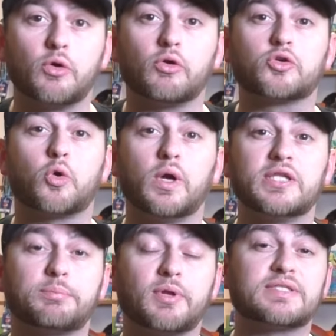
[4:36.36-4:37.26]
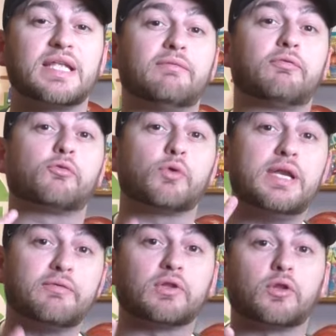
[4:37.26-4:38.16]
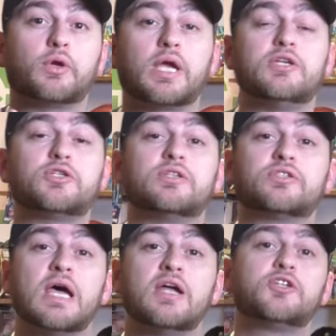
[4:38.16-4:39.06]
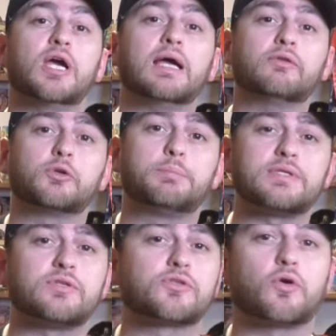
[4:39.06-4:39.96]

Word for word: go to Coins Plus. They have three different locations. Check out their business